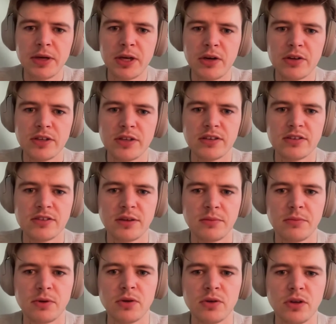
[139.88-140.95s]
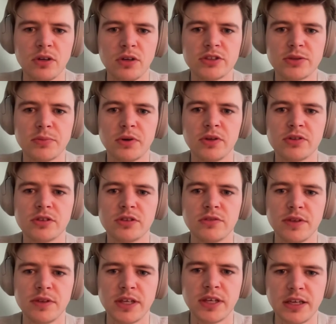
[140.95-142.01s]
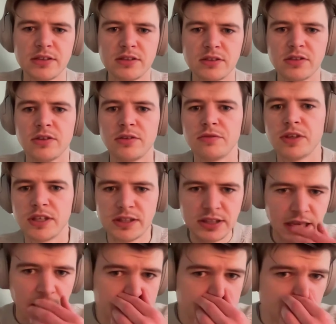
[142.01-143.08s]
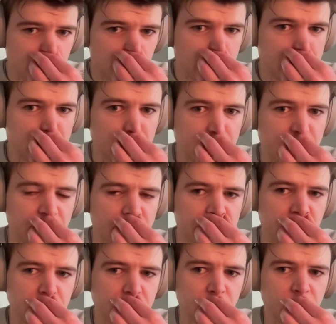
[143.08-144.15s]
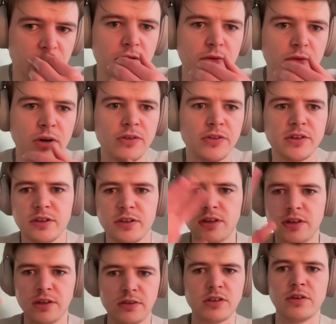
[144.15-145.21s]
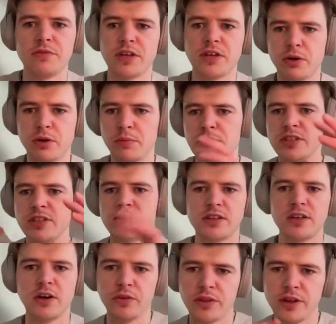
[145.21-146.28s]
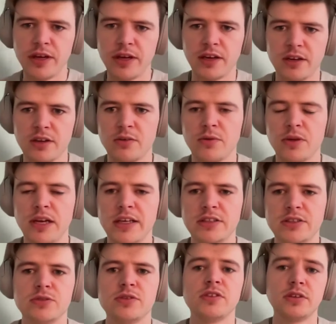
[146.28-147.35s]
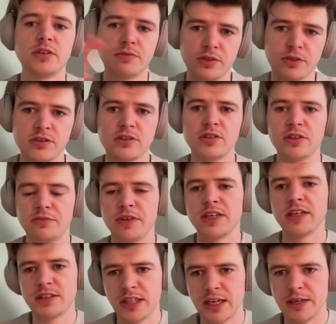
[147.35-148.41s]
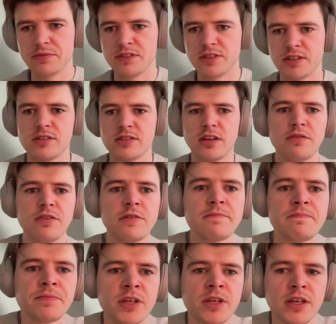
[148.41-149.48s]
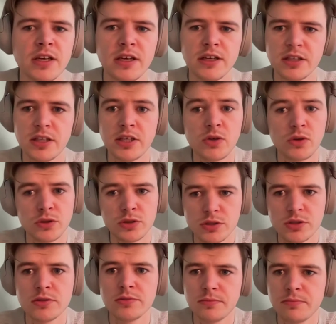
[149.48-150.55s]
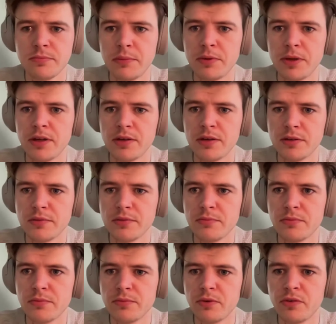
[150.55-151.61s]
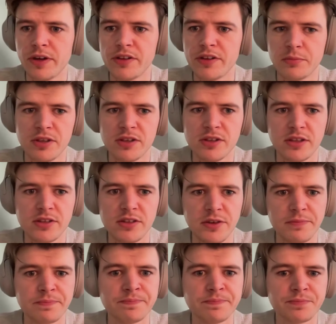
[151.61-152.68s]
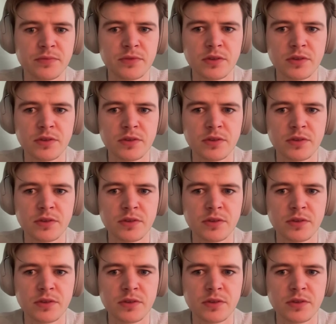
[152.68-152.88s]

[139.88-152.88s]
because he has some good knowledge about certificates and certificate types. And we had the question about around the certificate properties and how they relate to the different certificate types and stuff. And he could maybe write some insights there.